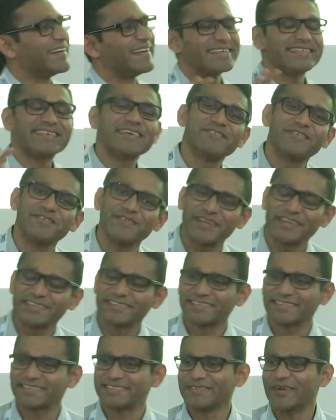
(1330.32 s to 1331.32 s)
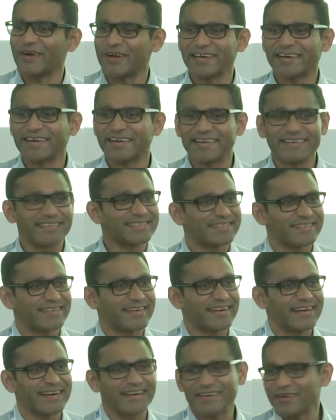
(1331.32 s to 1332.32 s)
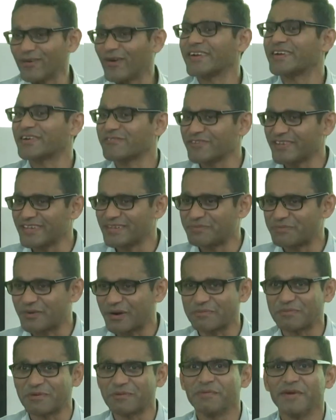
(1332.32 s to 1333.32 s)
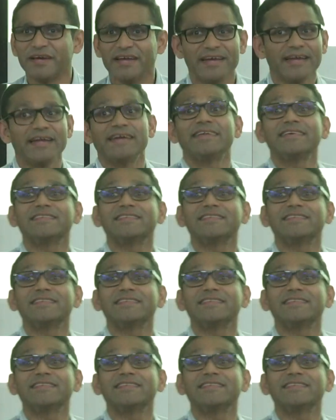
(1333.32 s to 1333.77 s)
is not a non-trivial problem. It